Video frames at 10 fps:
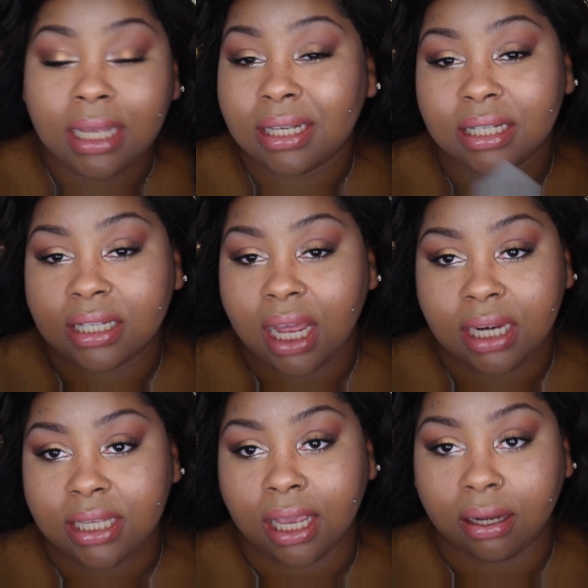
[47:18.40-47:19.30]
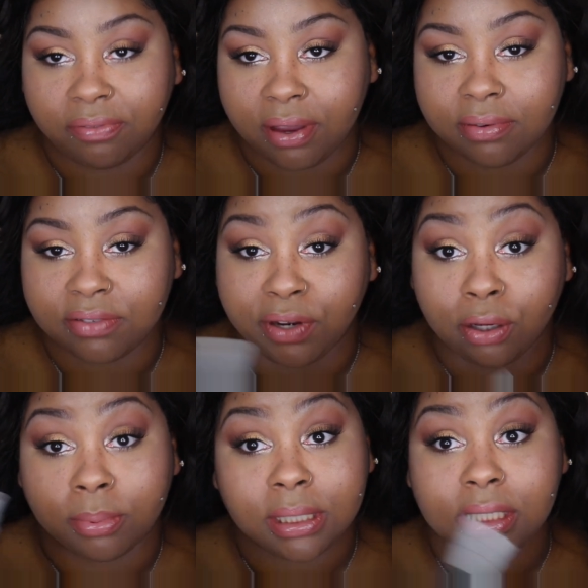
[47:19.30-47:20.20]
because it's not exactly a favorites
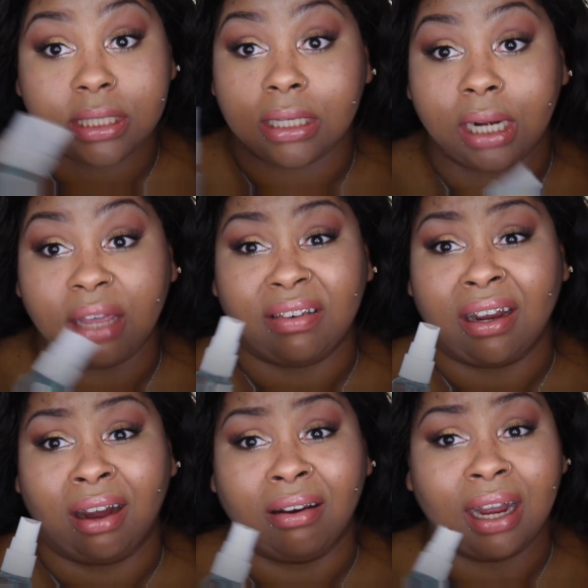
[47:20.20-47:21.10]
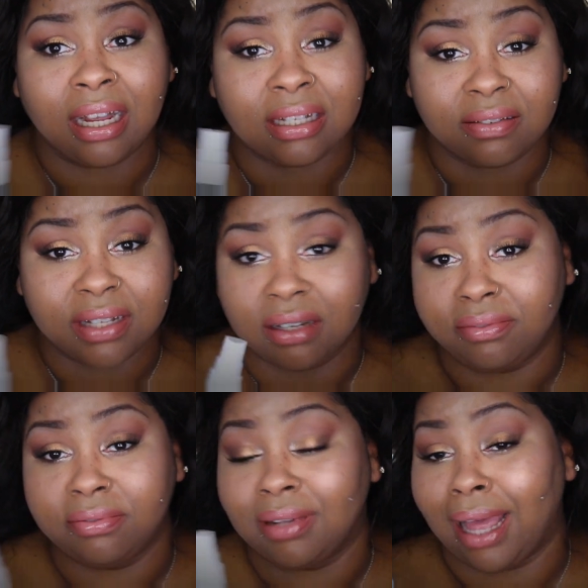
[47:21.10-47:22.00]
video, because it's gonna have like all kinds of
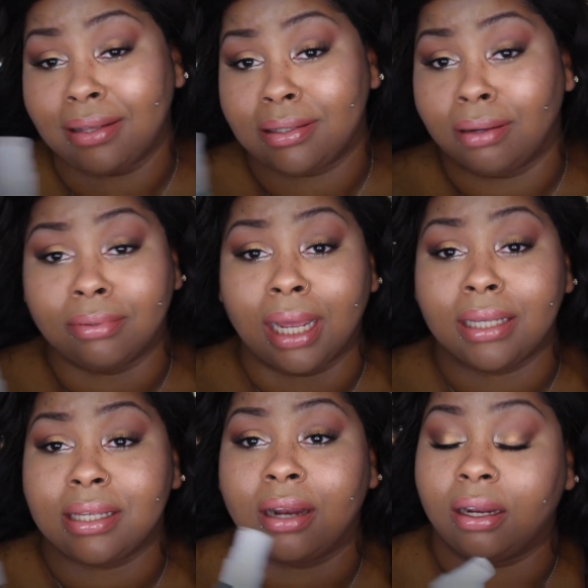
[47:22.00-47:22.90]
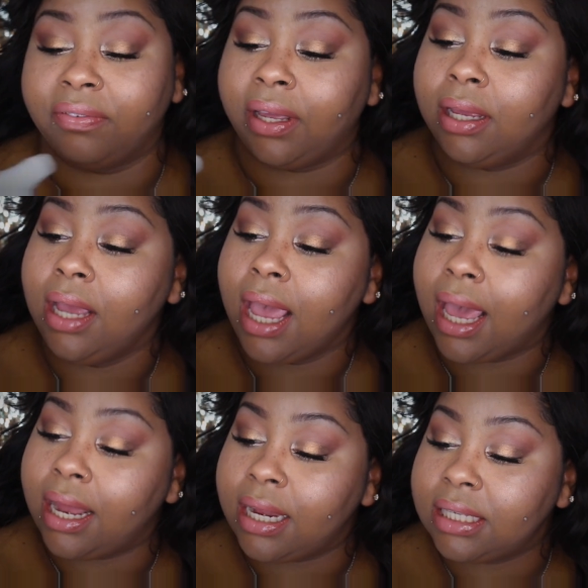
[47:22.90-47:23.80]
stuff, likes, don't likes, and all of that.
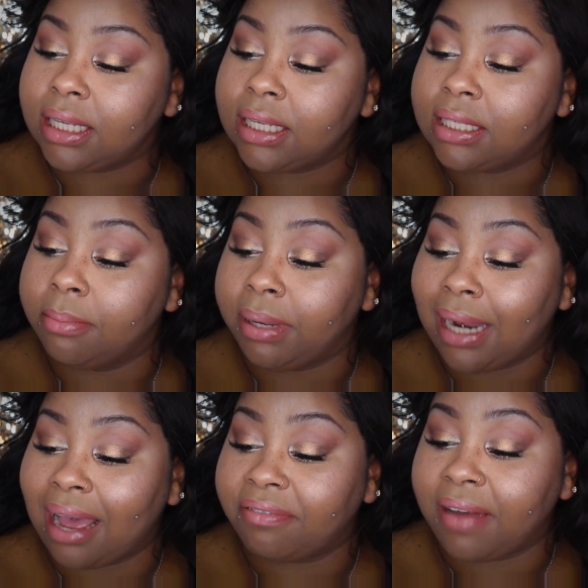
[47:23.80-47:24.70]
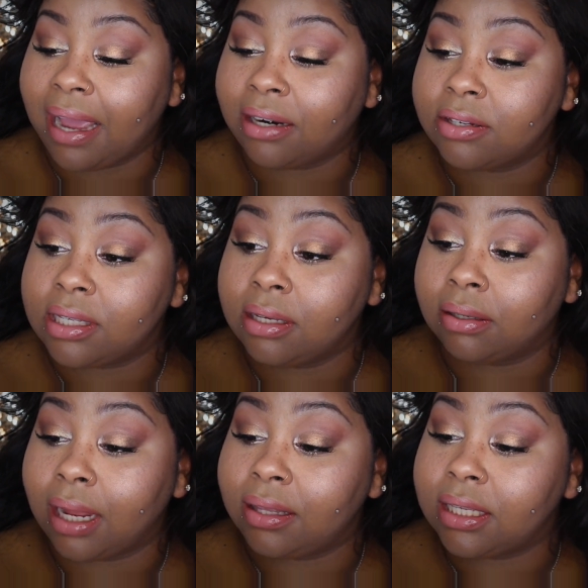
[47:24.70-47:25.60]
And this is the Benign Final Seal.
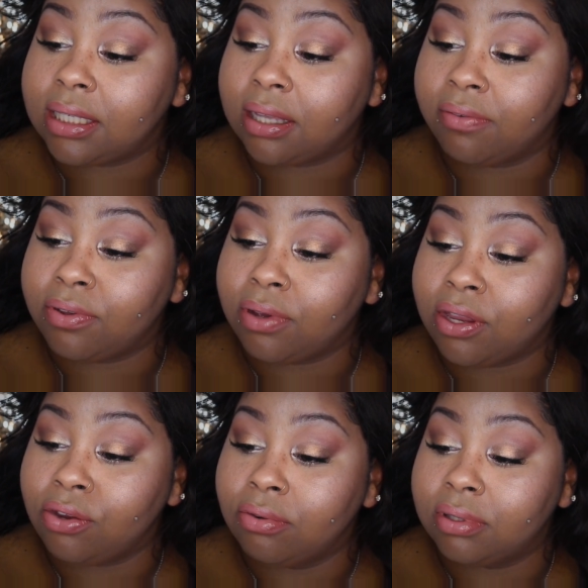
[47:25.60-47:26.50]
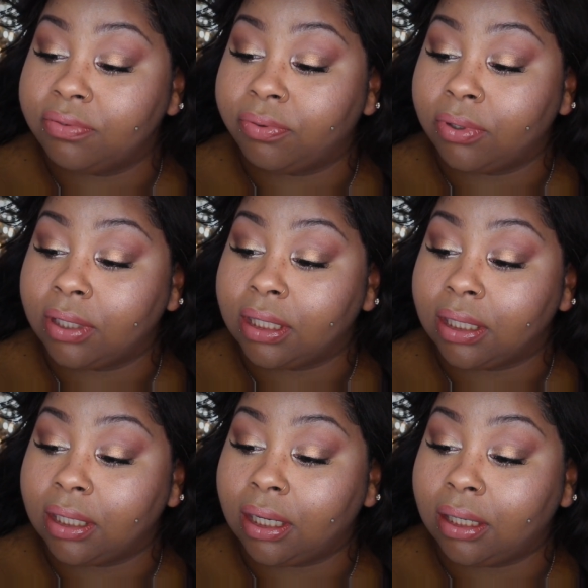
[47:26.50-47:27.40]
Now this stuff you can use for
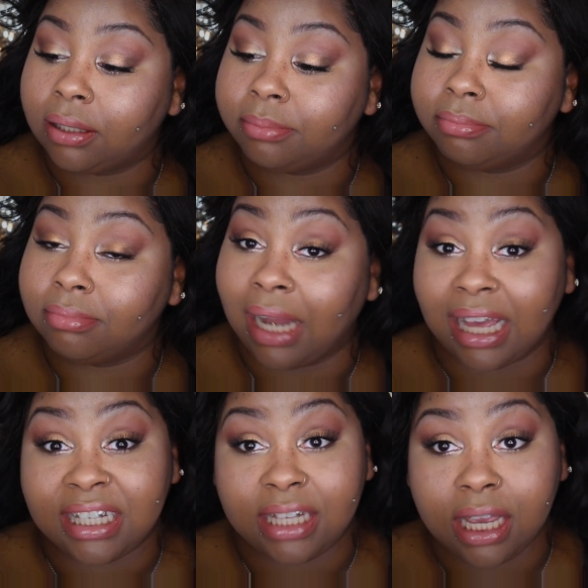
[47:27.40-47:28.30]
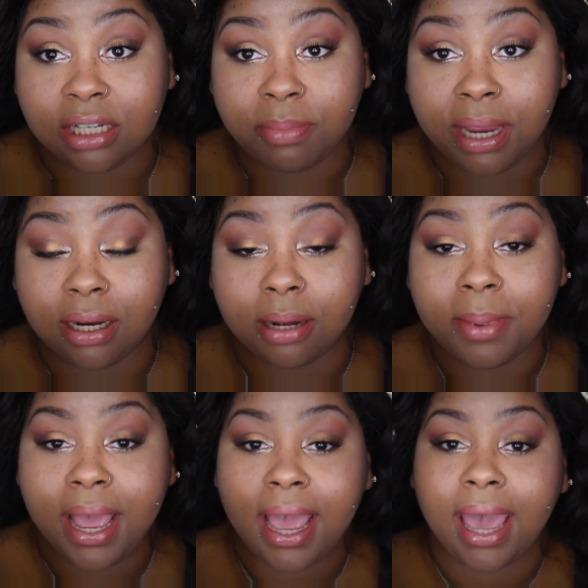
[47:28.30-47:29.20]
the like stage makeup,
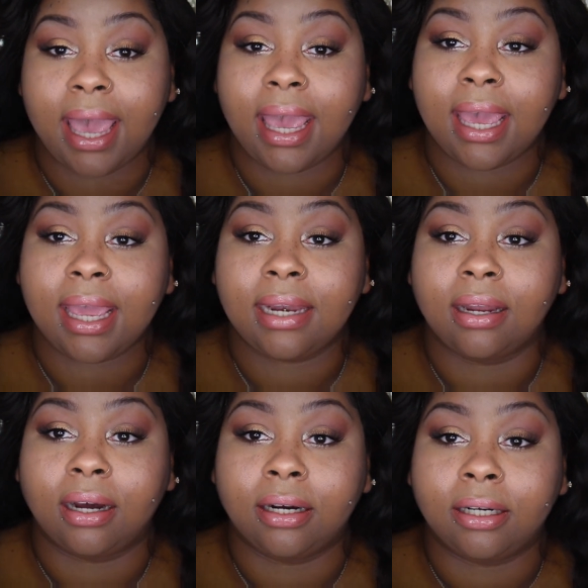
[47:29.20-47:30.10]
and